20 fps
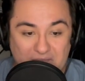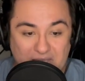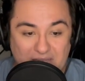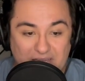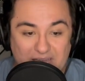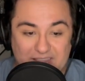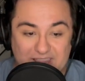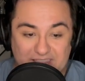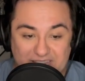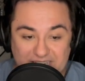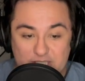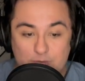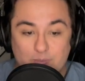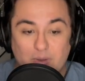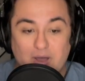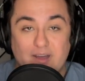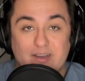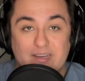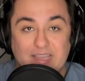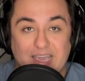This
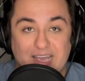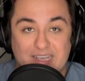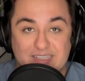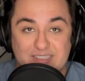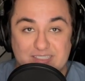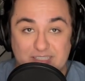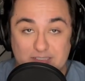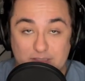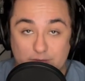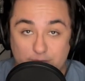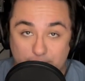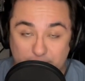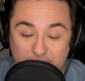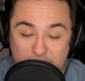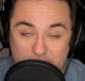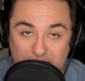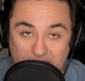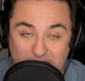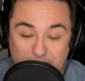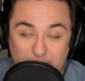podcast has
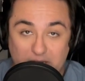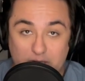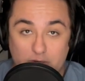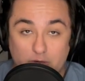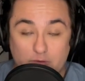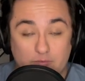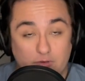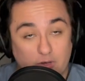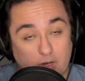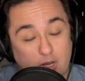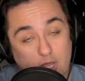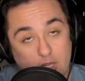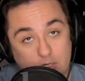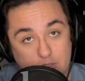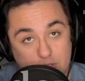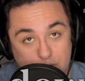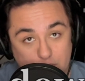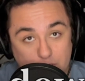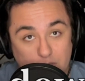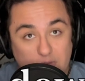officially made over
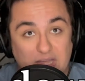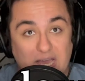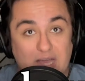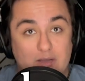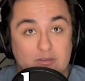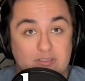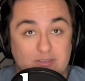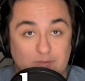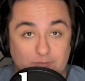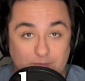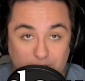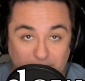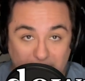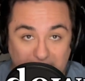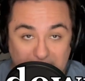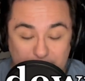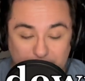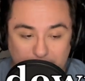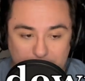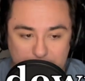
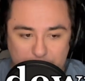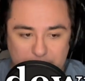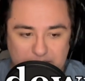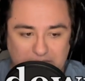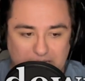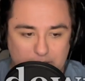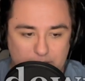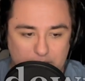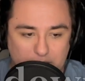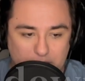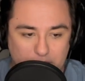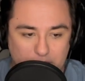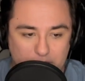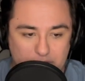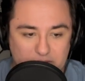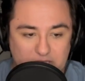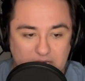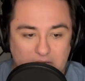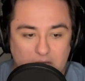2,500 downloads.